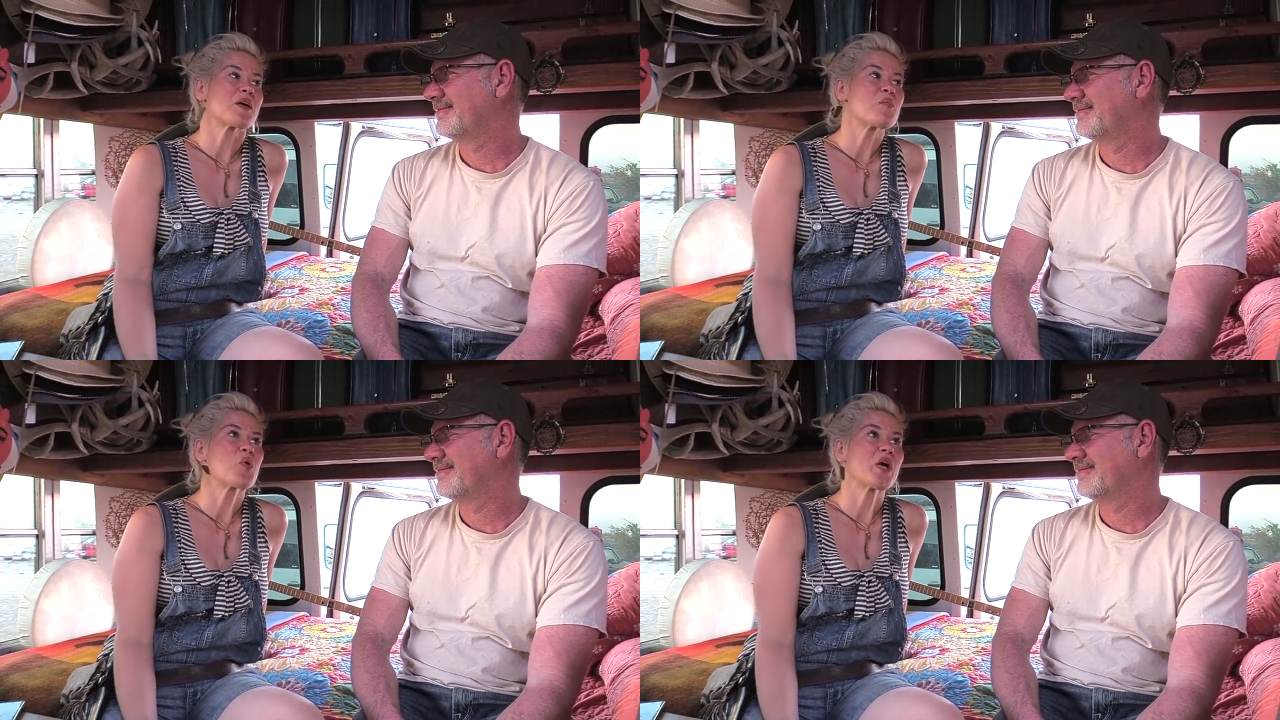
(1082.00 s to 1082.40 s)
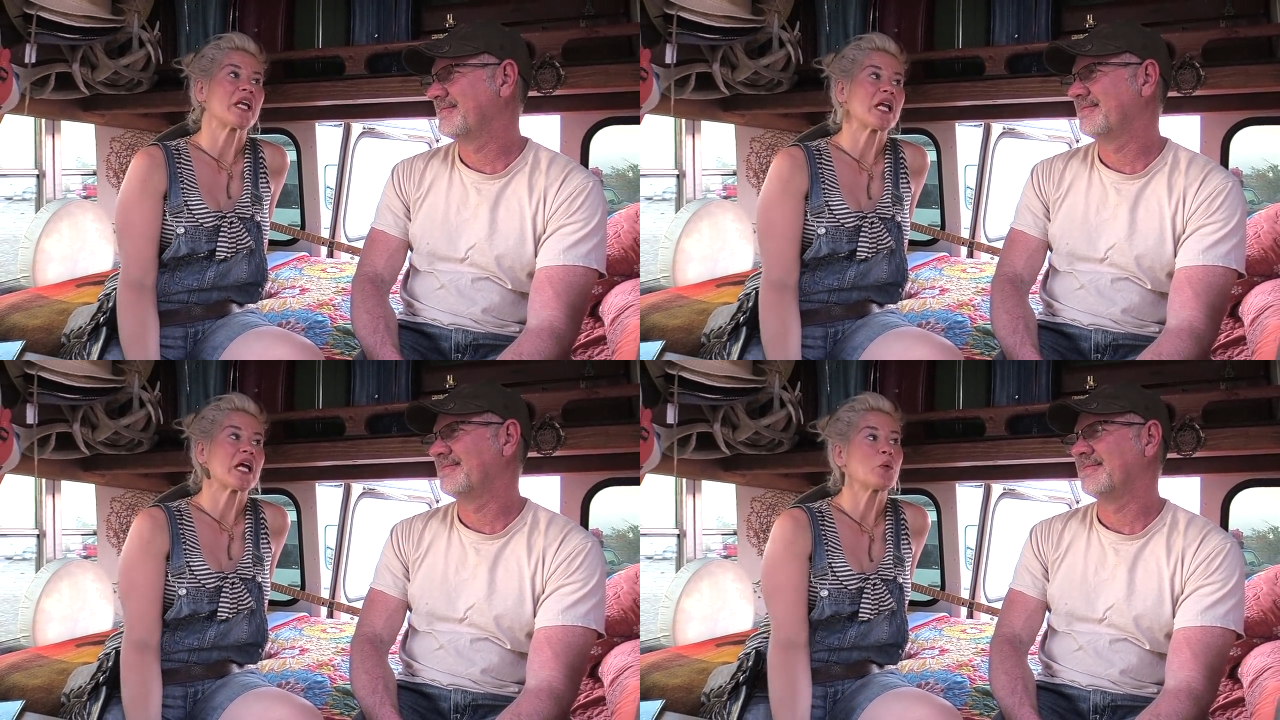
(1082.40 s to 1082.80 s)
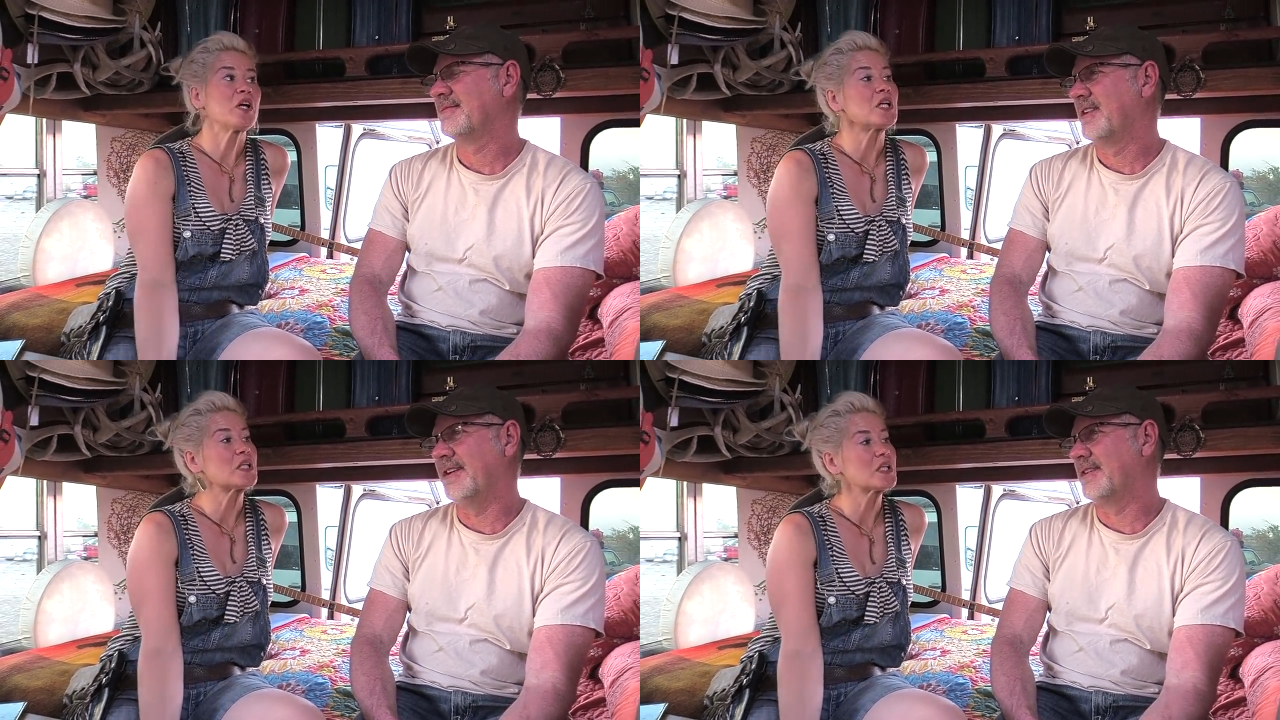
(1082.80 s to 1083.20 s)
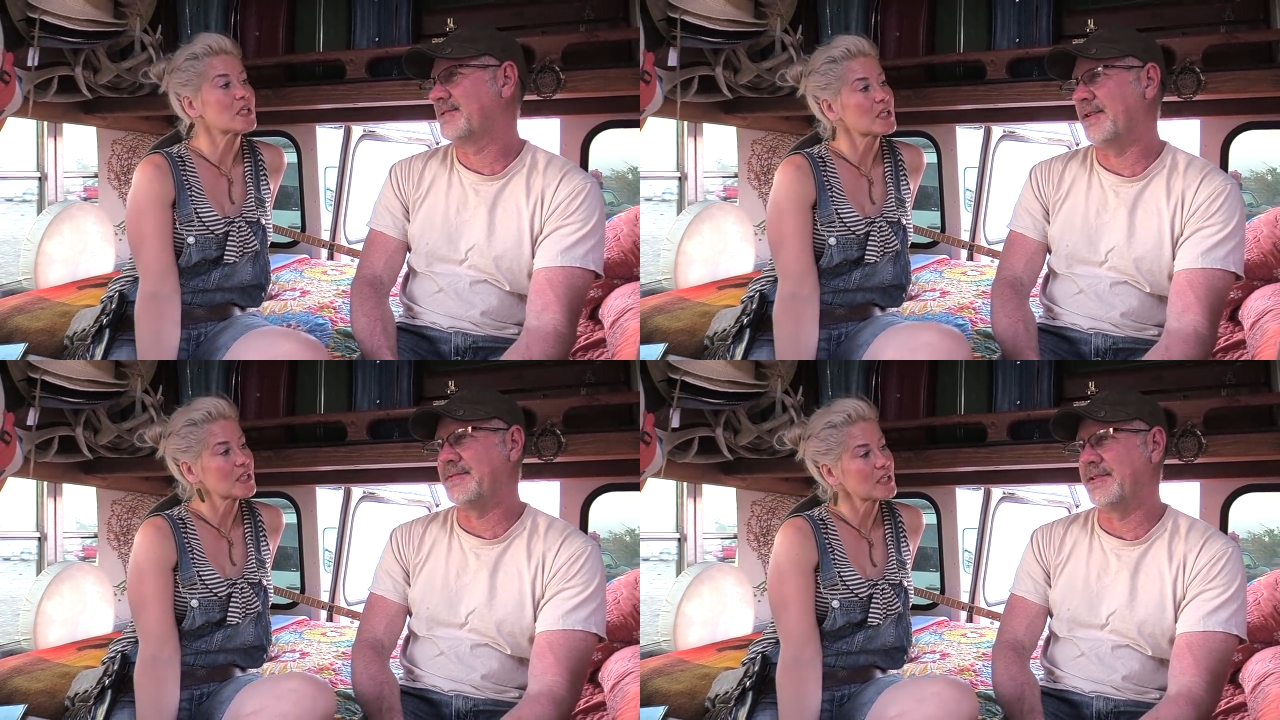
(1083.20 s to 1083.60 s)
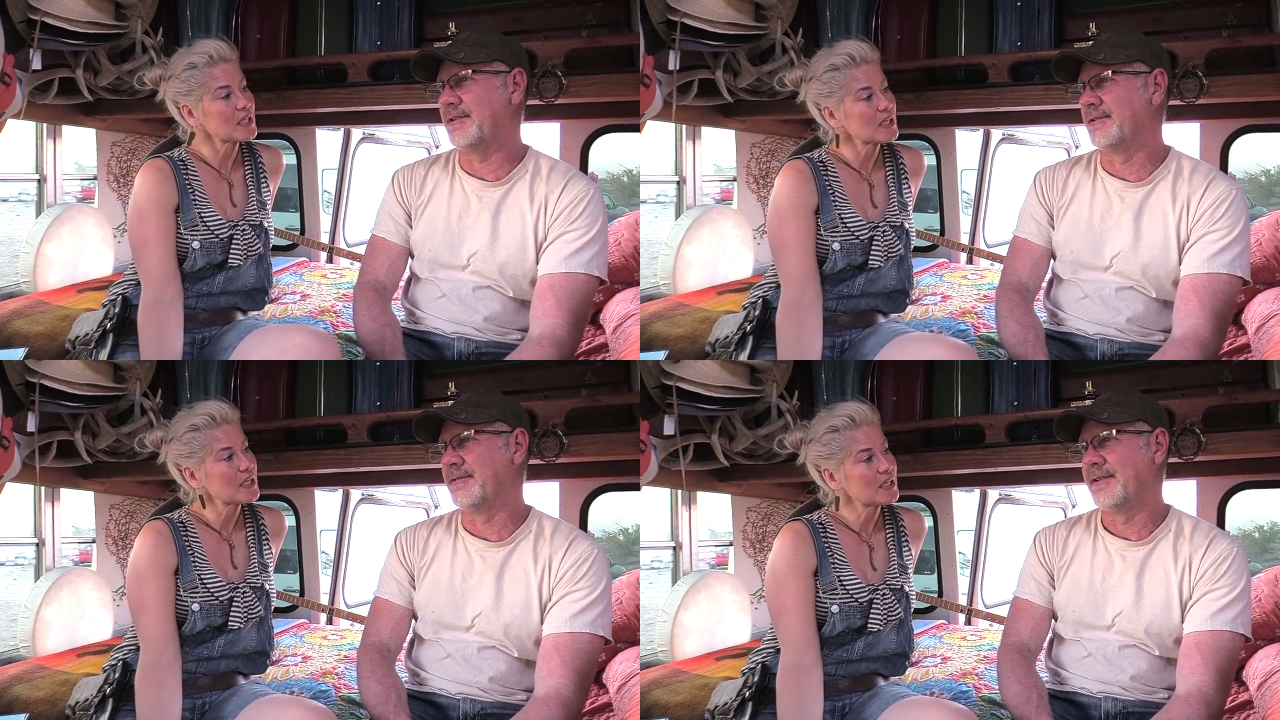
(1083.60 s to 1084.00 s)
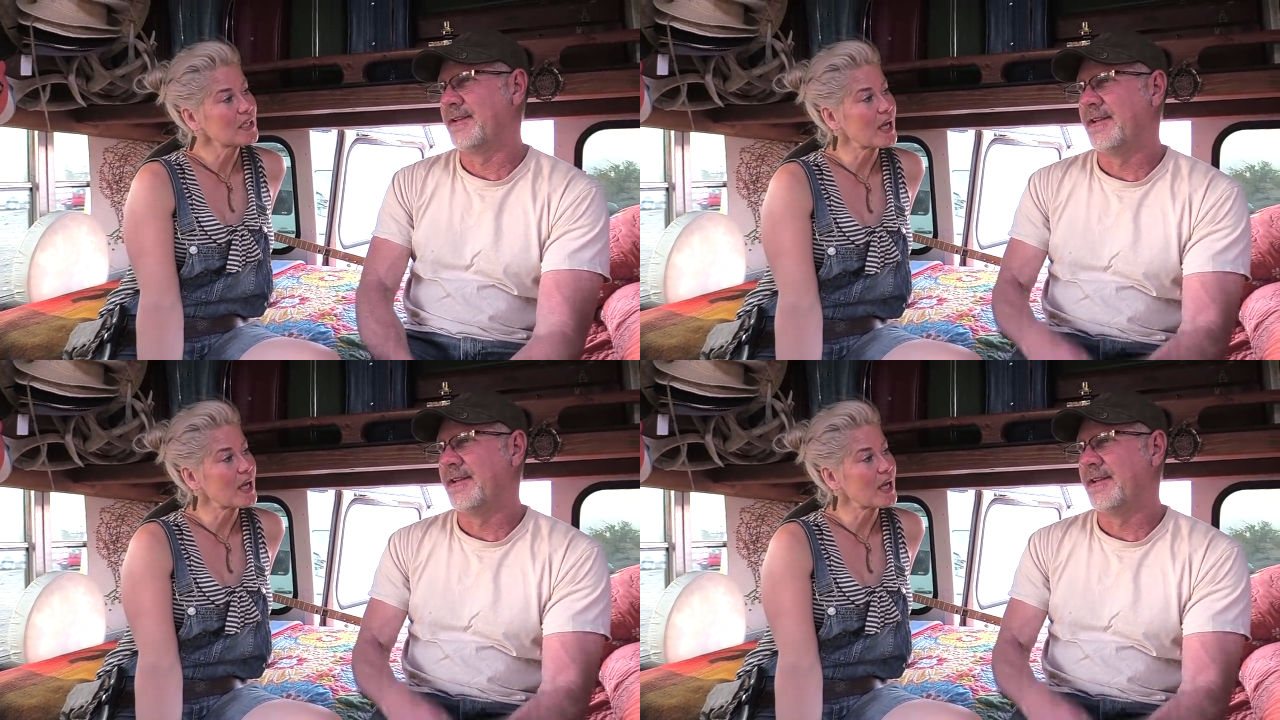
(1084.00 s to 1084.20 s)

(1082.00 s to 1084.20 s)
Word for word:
Speaker 1: some point. I will.
Speaker 2: It's up to you.